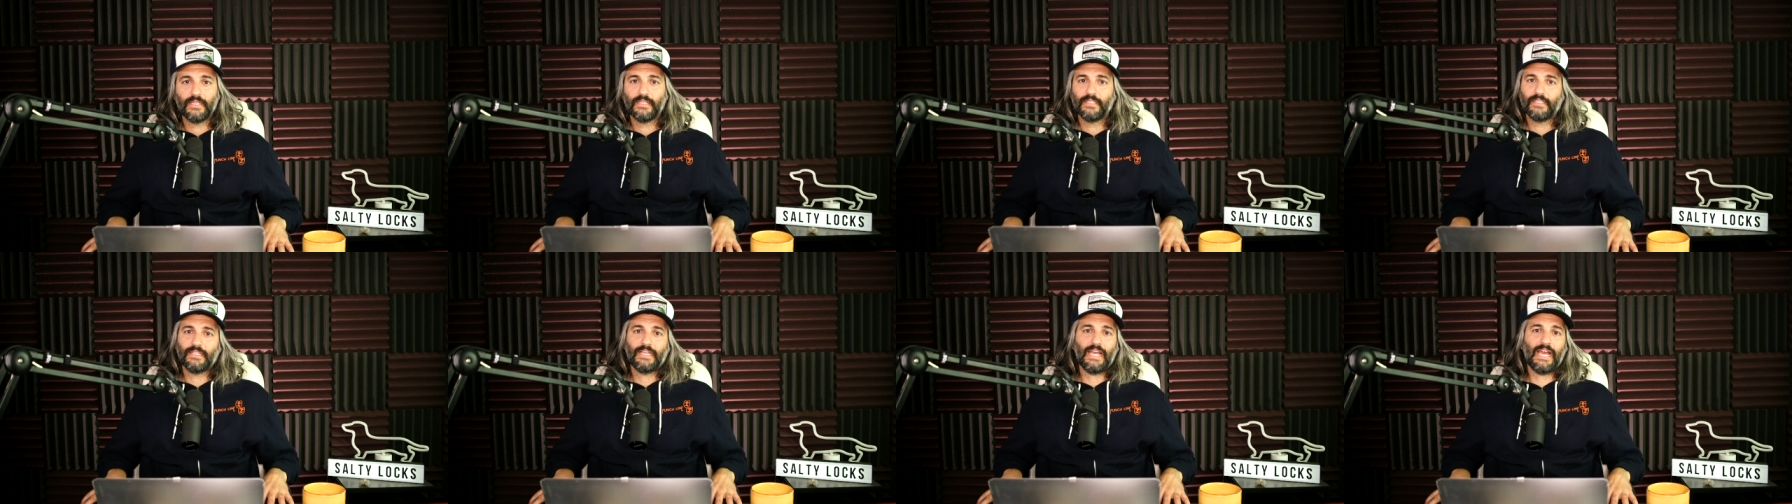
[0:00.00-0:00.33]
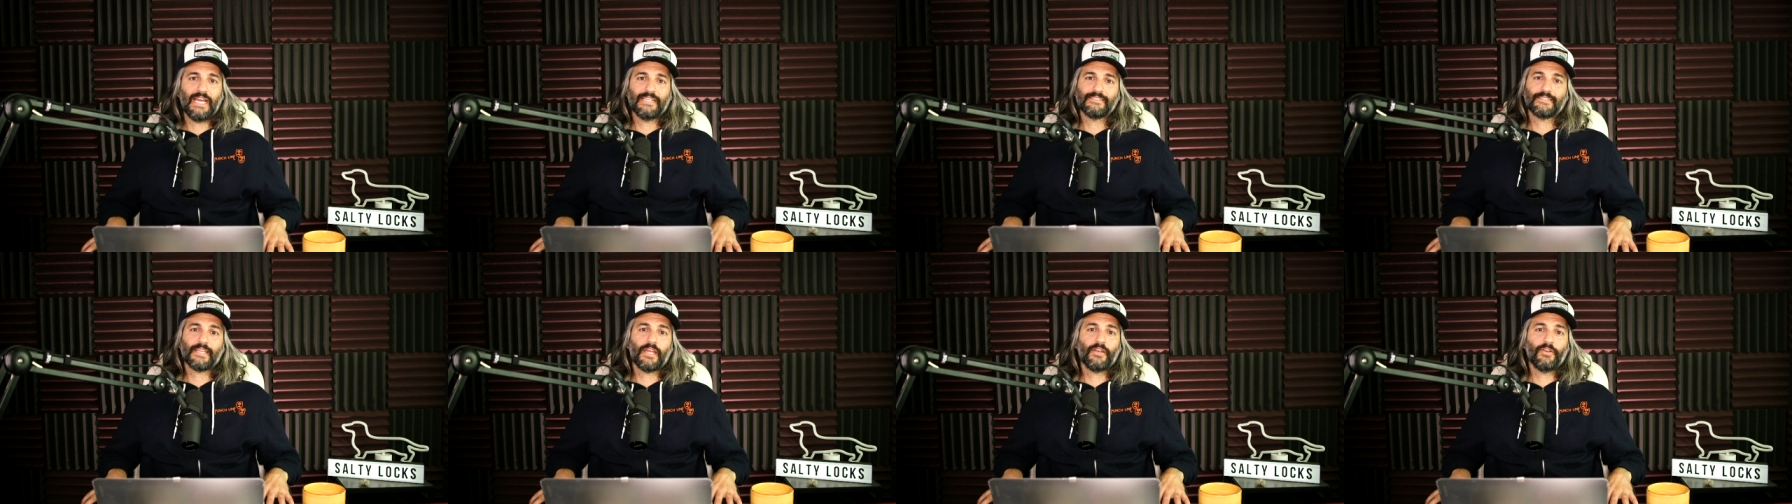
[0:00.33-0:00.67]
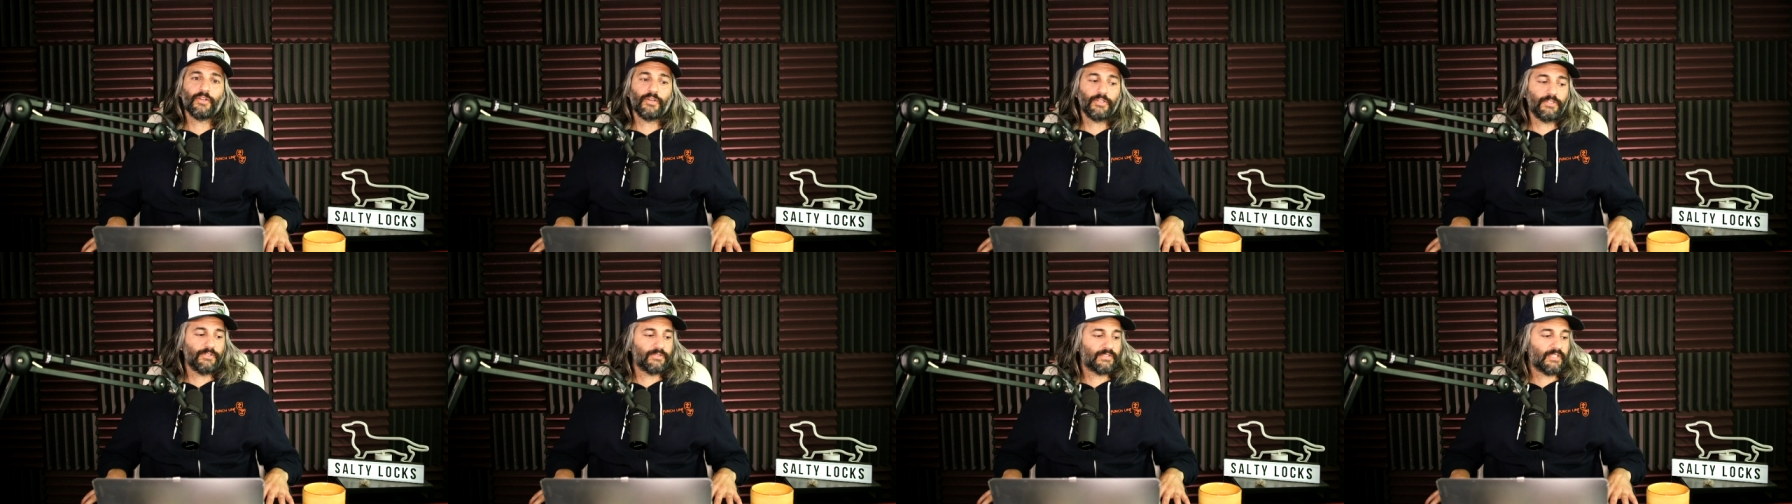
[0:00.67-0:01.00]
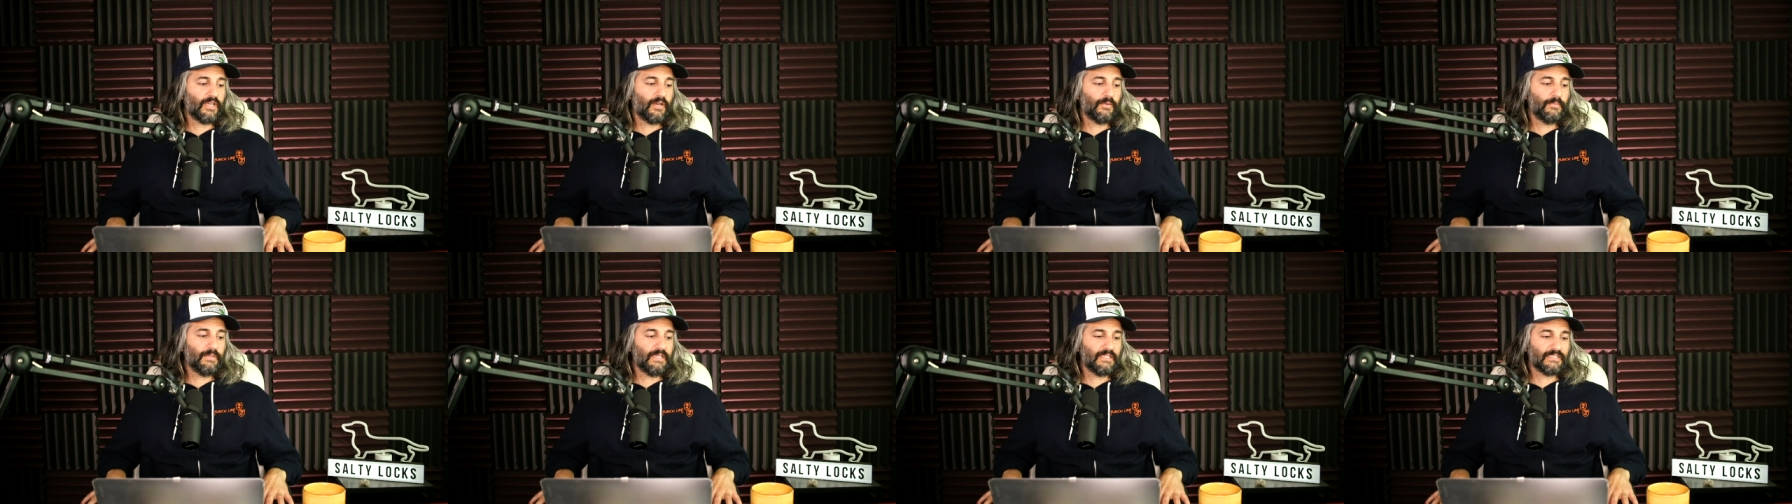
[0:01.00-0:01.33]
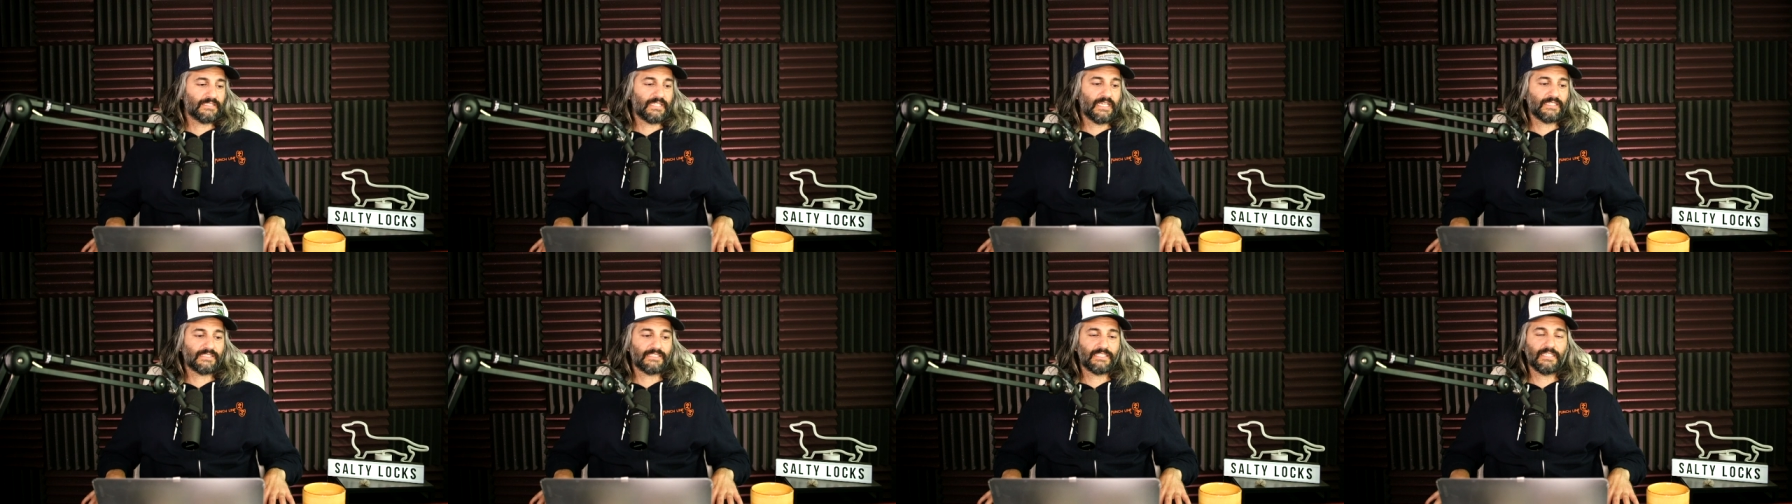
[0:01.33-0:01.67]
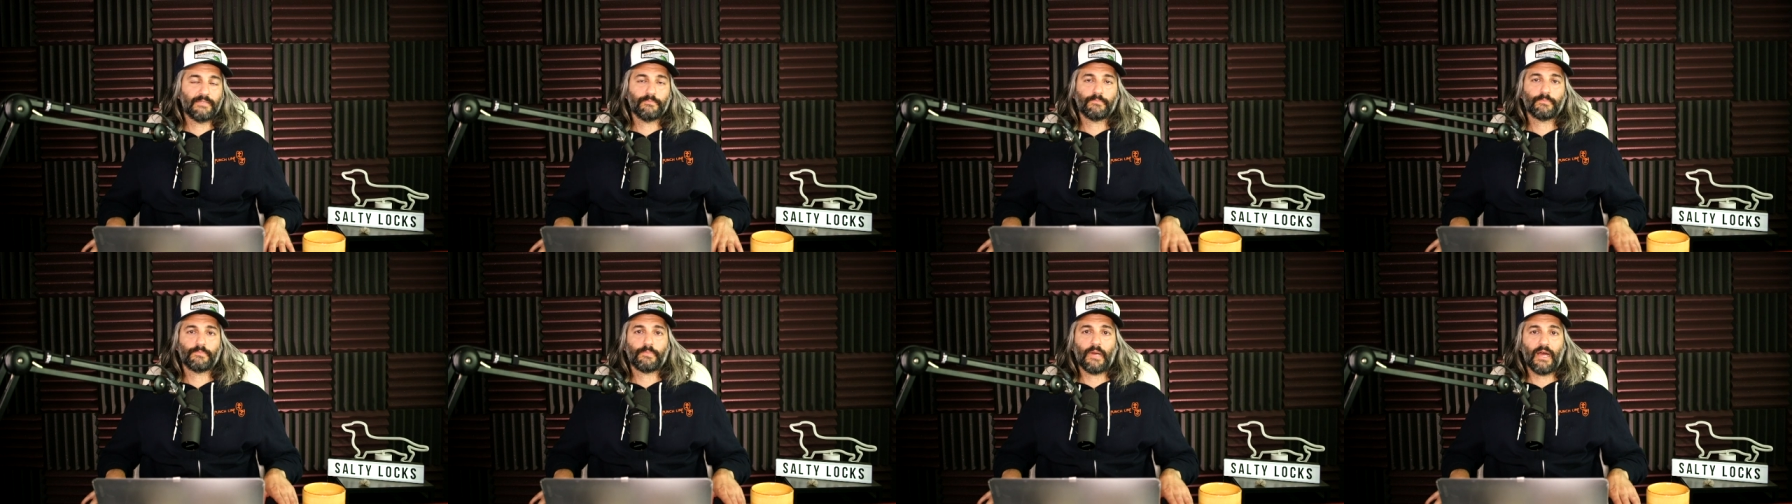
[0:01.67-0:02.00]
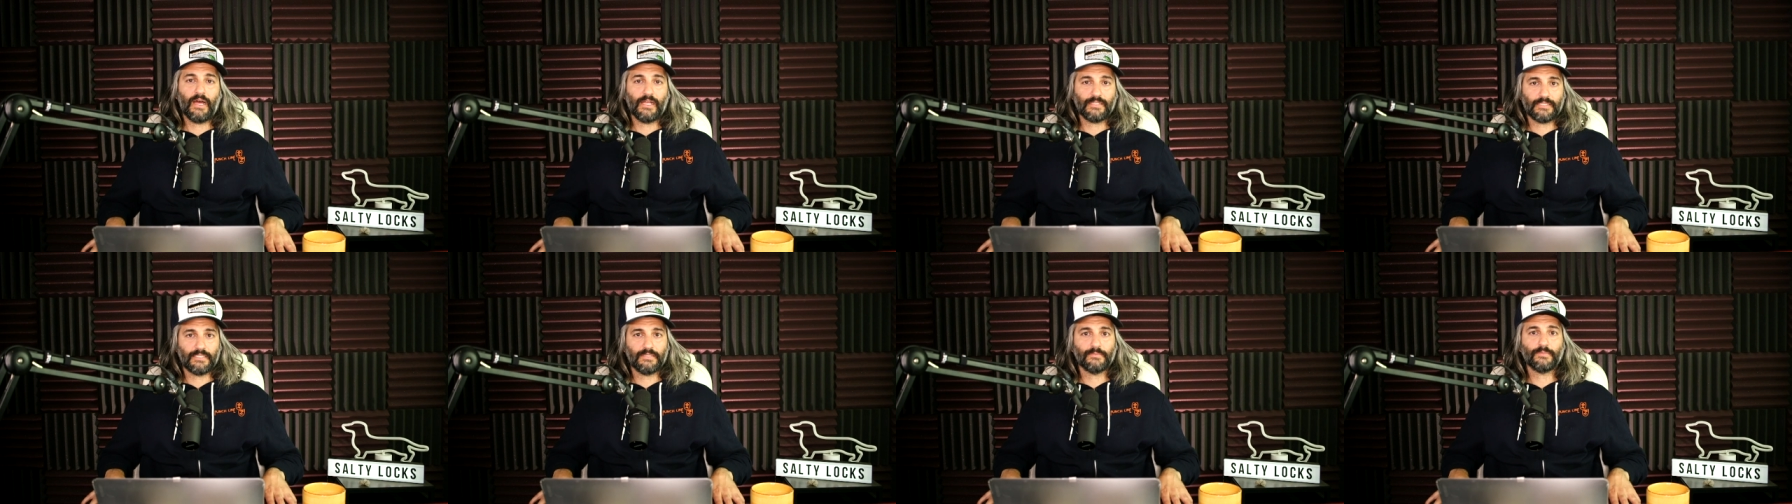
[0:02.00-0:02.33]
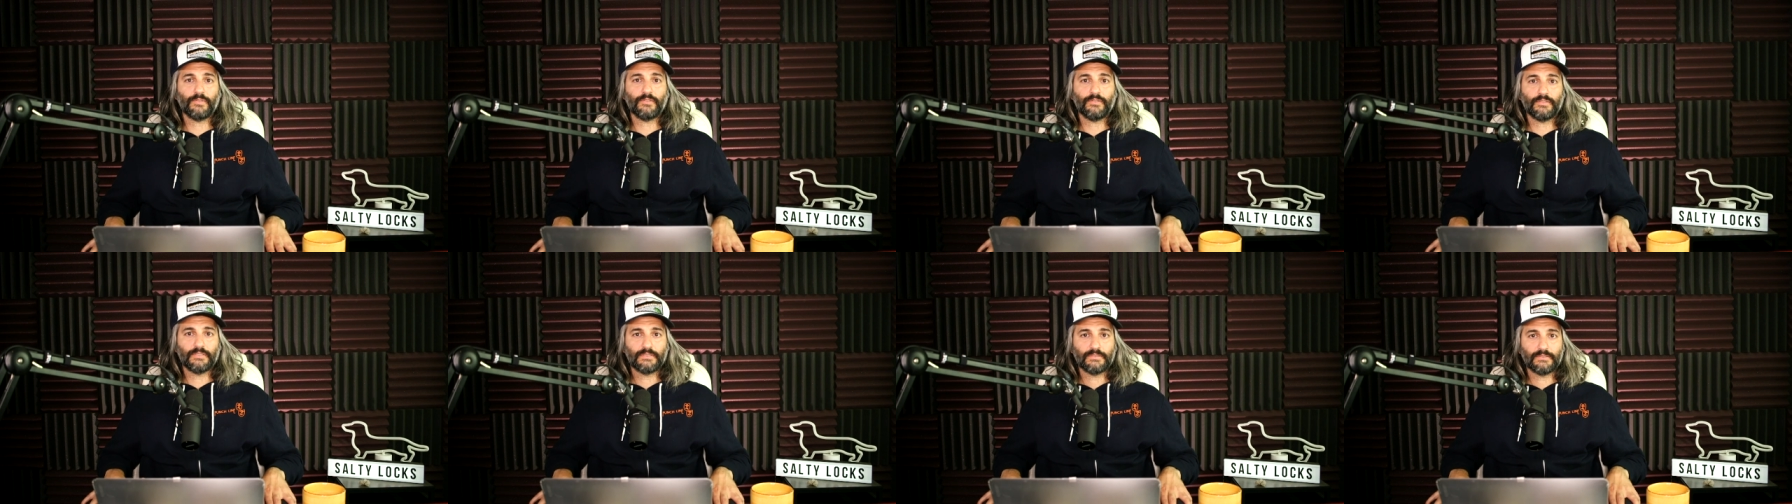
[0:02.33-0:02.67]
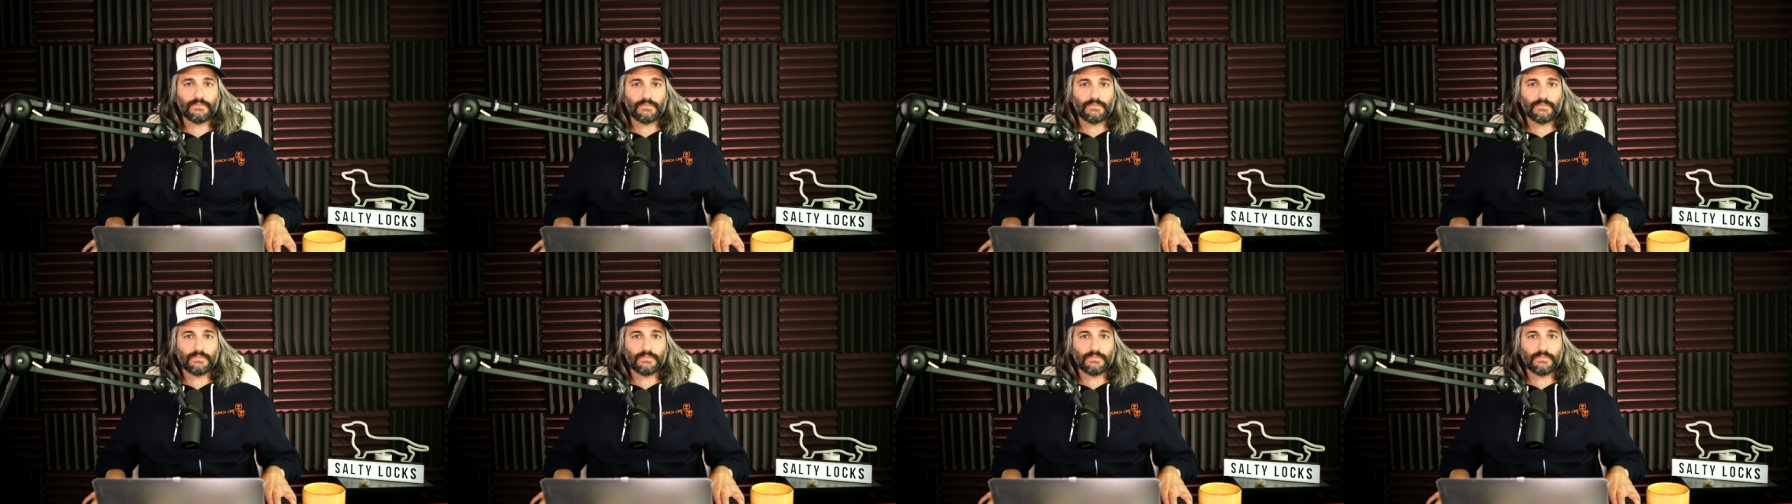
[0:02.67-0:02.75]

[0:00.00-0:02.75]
Guys, I don't know. You tell me. Does that seem possible?